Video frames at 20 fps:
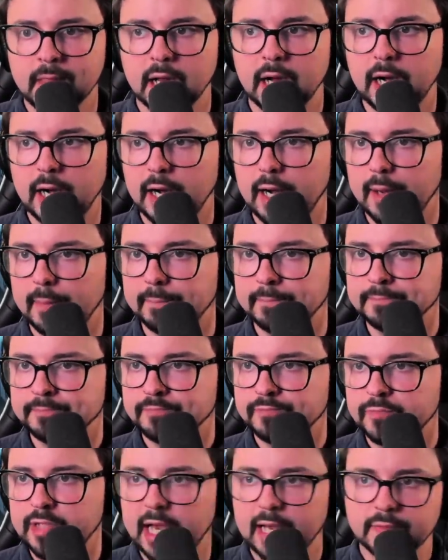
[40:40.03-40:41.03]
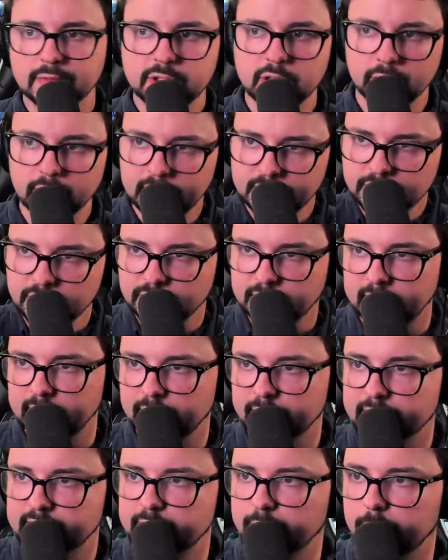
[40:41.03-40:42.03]
So let's just get
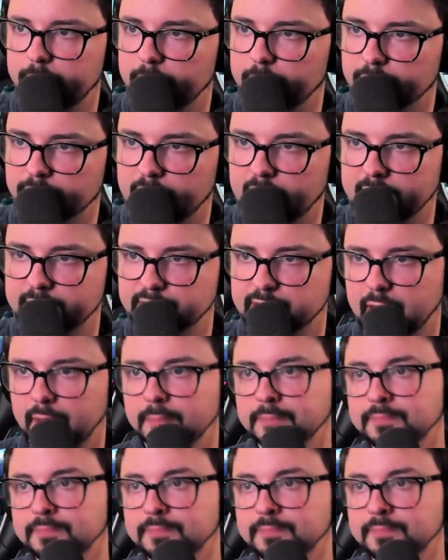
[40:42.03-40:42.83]
into it, see what people have got to say.